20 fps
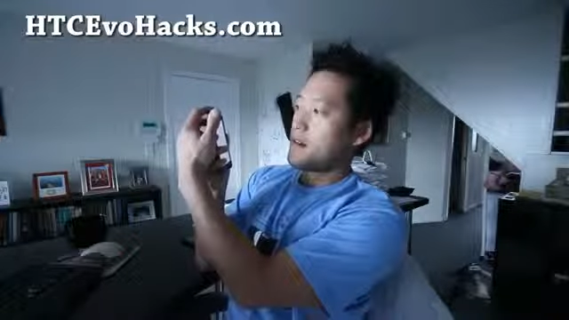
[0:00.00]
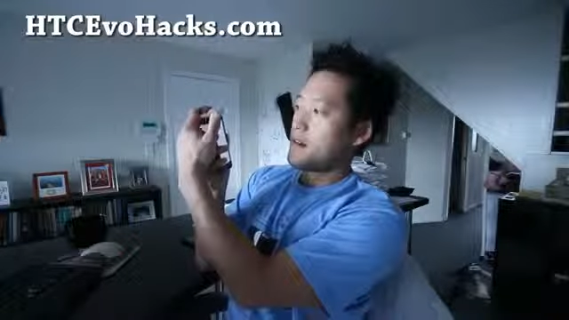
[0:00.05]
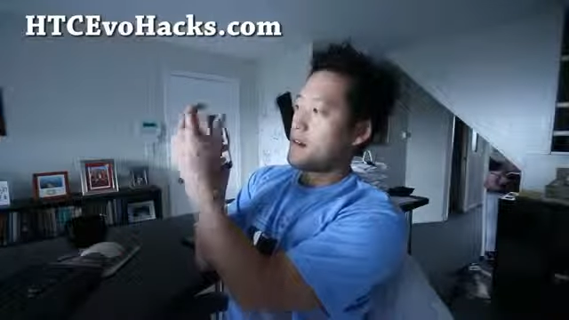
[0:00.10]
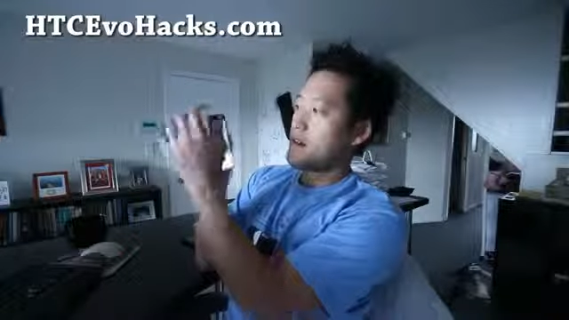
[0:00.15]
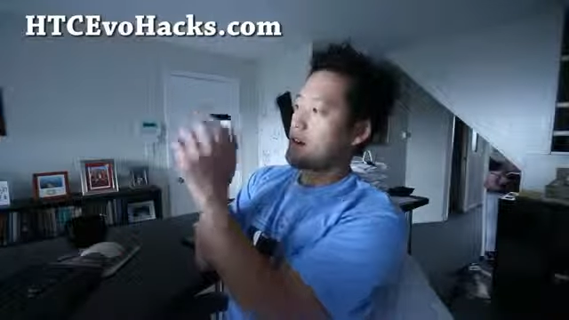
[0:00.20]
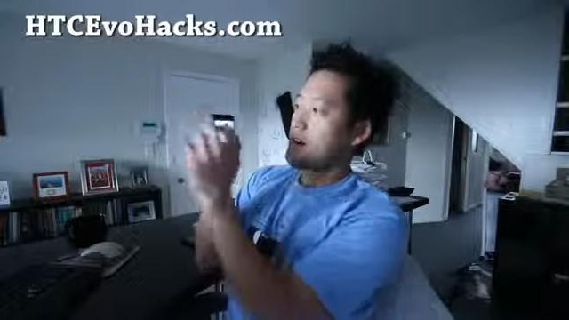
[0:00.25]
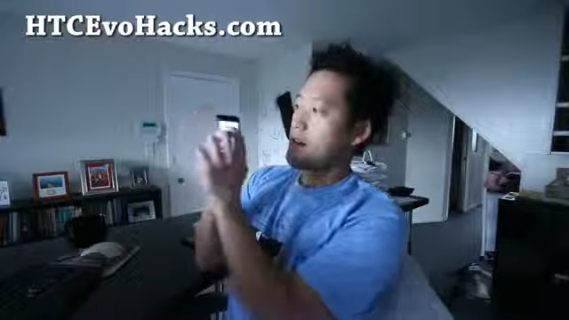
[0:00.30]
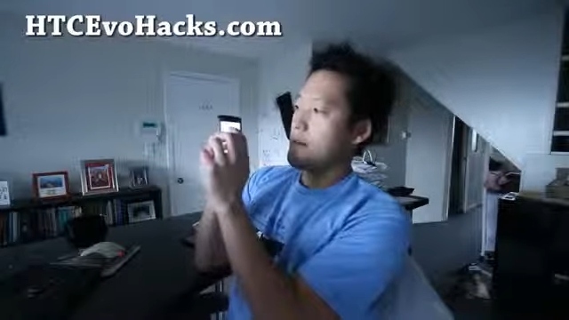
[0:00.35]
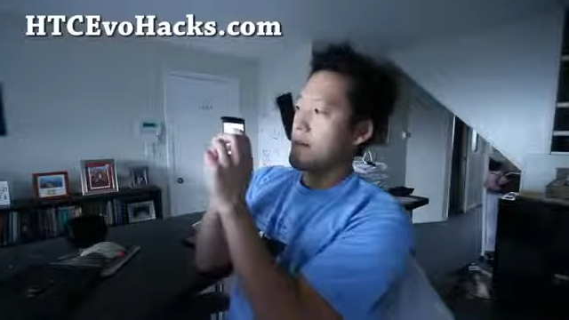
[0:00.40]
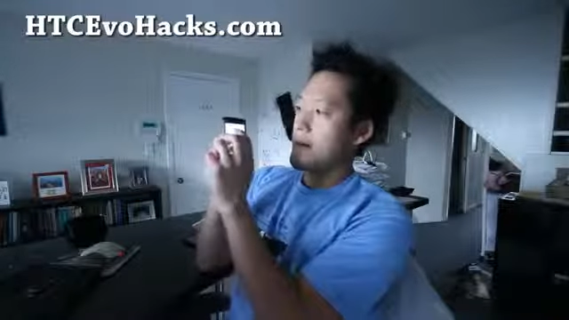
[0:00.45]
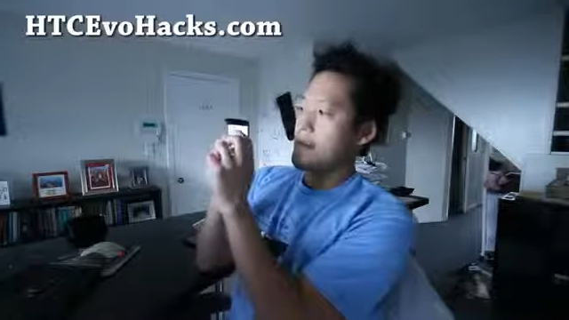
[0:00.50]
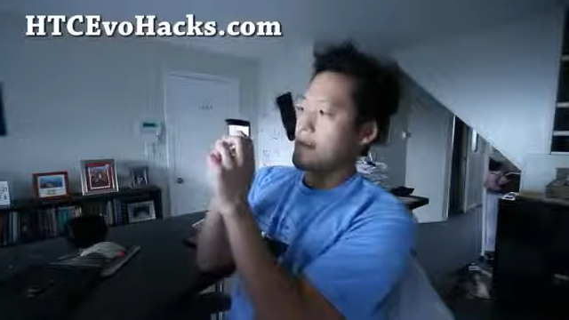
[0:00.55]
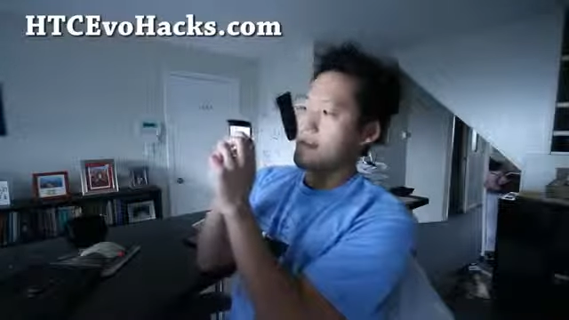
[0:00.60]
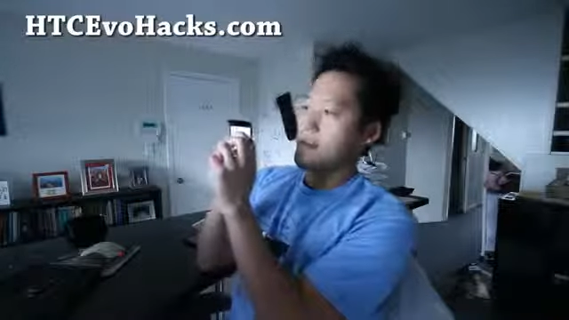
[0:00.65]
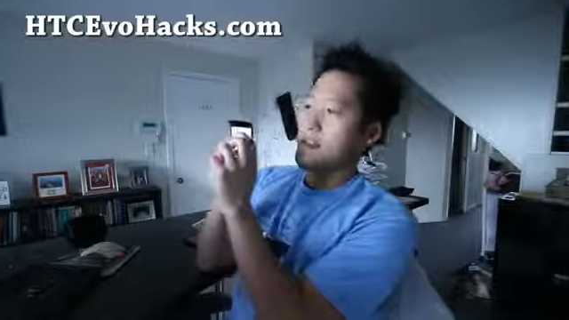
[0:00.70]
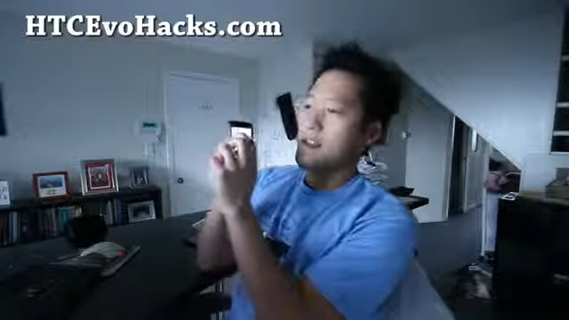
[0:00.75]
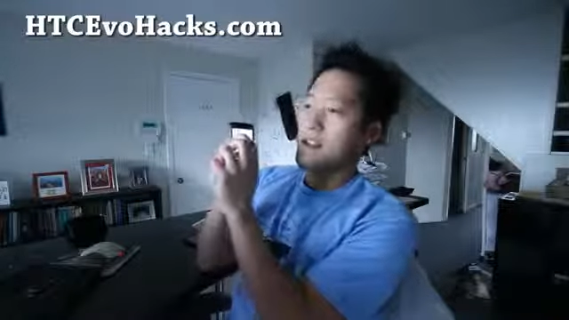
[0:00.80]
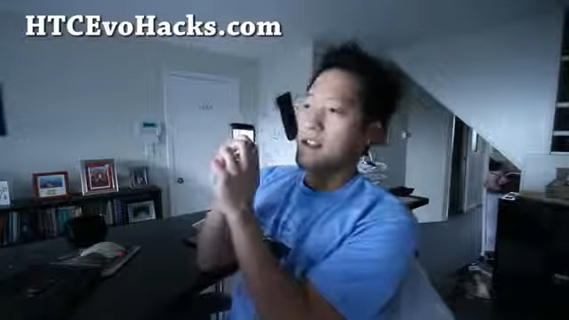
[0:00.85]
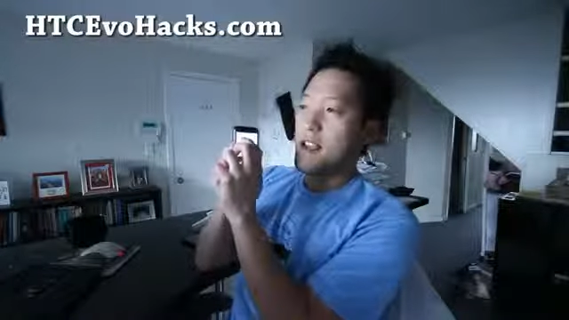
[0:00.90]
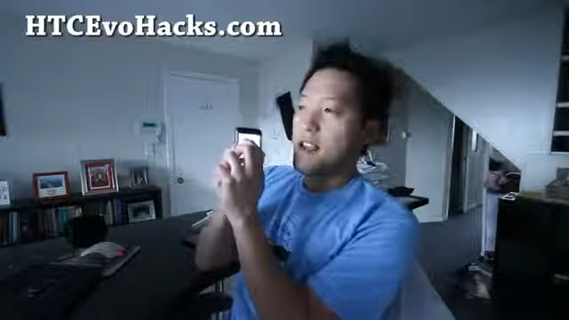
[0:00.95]
So mine
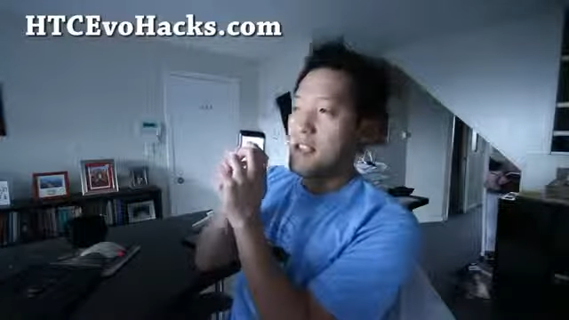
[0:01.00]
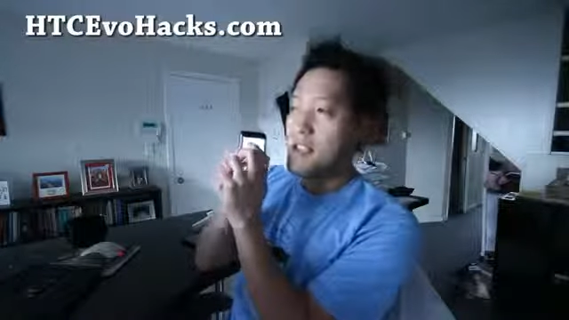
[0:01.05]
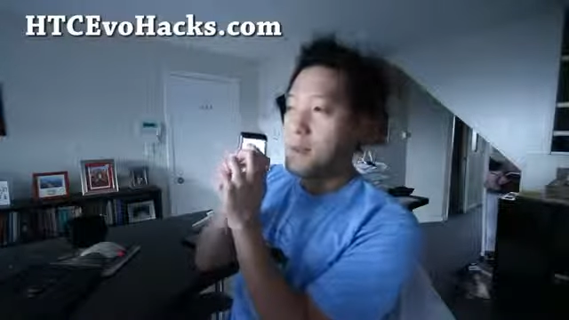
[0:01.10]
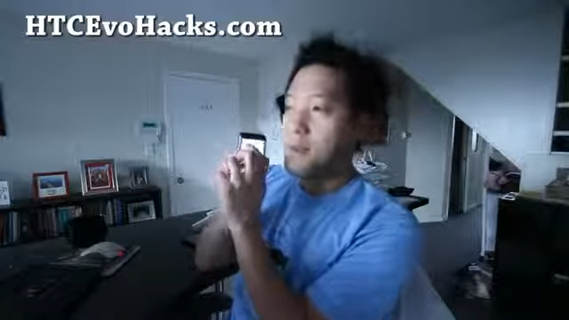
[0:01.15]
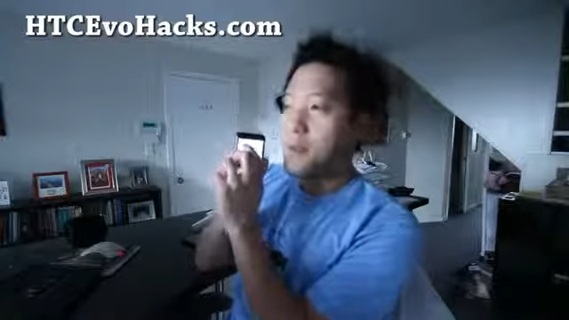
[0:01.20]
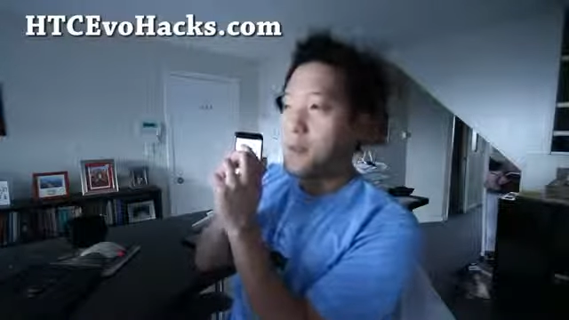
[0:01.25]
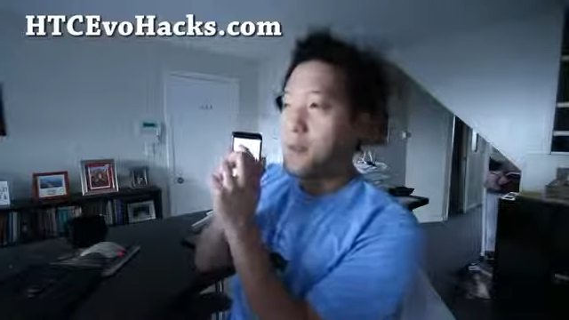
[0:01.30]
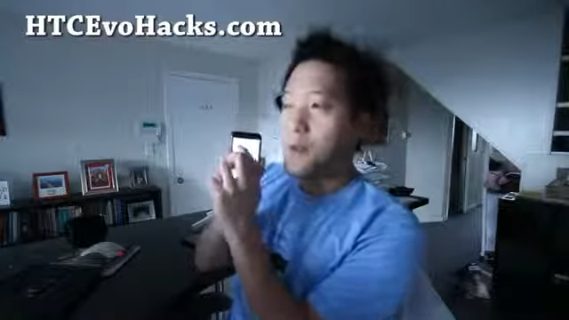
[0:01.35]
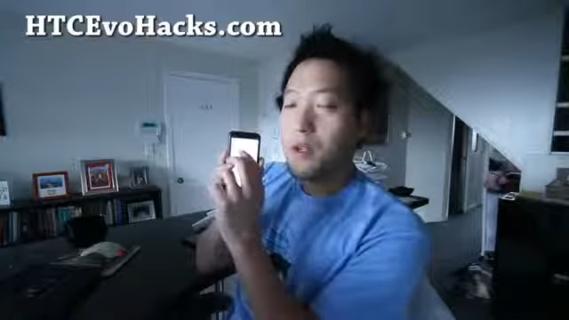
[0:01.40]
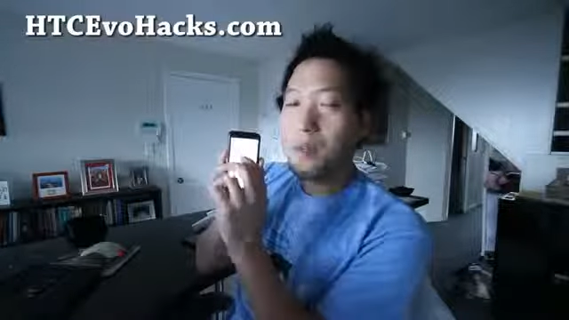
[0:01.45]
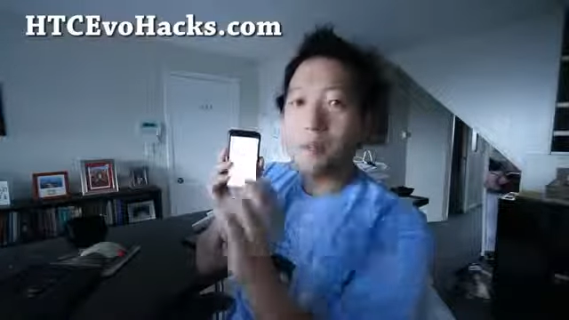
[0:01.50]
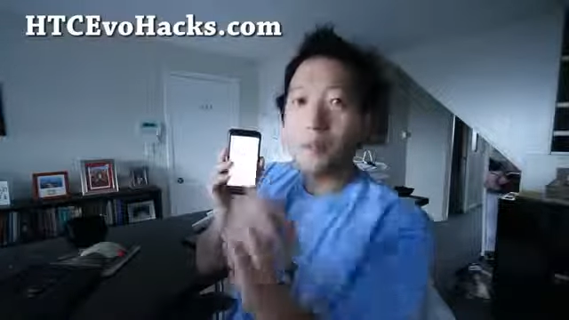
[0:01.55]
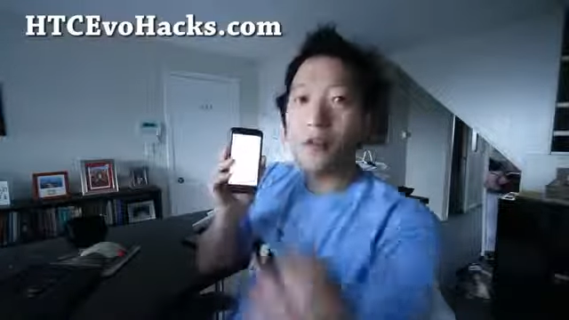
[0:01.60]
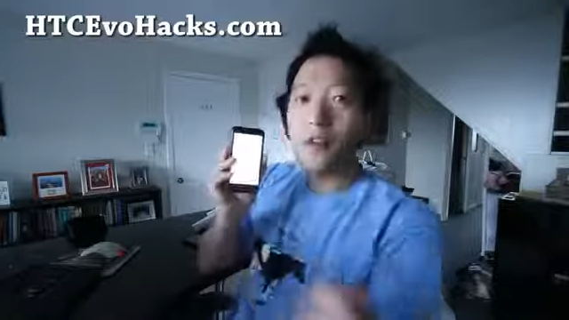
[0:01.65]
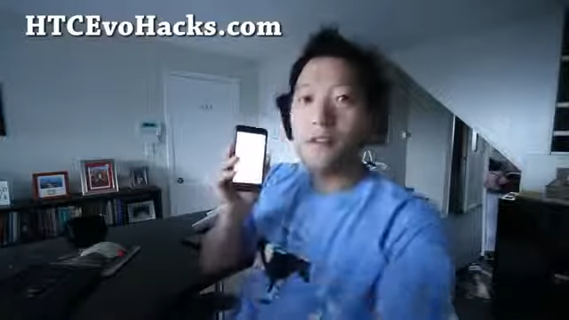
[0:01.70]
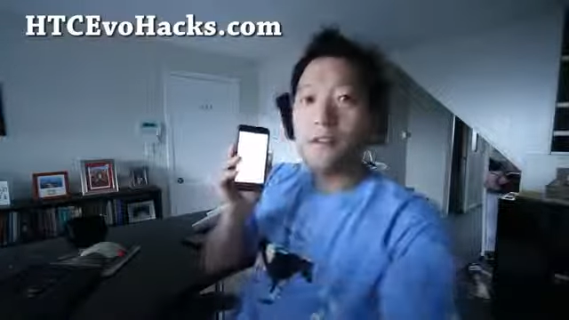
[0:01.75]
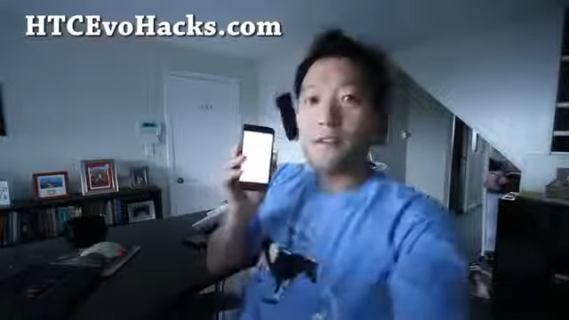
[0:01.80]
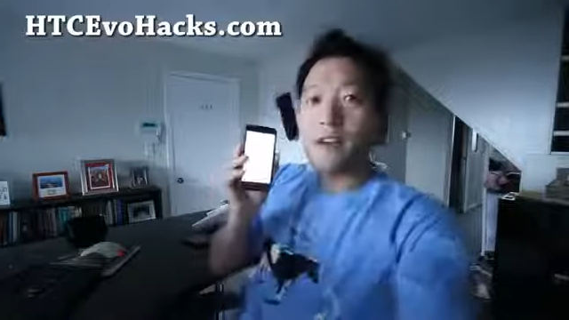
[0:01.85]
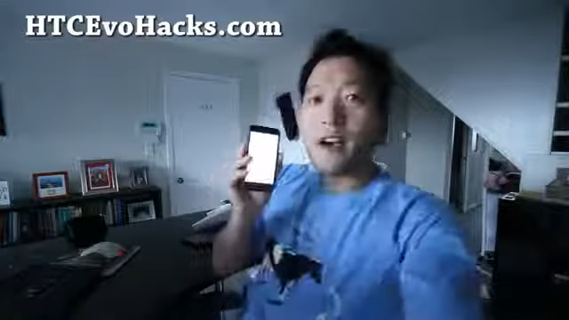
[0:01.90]
says HBoot 1.5.